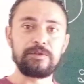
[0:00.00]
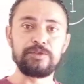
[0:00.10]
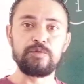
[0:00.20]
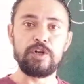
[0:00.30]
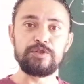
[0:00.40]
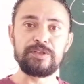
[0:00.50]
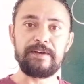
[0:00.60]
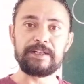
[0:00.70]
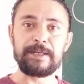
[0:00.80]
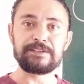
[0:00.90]
you want to
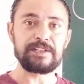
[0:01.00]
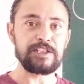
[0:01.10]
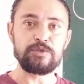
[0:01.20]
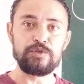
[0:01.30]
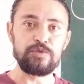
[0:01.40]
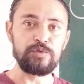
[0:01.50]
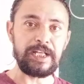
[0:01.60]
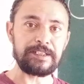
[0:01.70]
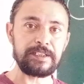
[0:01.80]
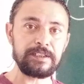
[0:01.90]
divide by 3. Don't do
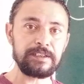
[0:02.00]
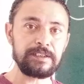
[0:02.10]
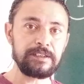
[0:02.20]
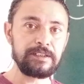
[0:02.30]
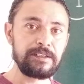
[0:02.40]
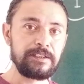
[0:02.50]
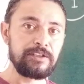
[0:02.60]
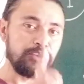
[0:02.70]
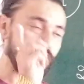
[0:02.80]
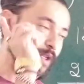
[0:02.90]
that.
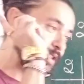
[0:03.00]
You are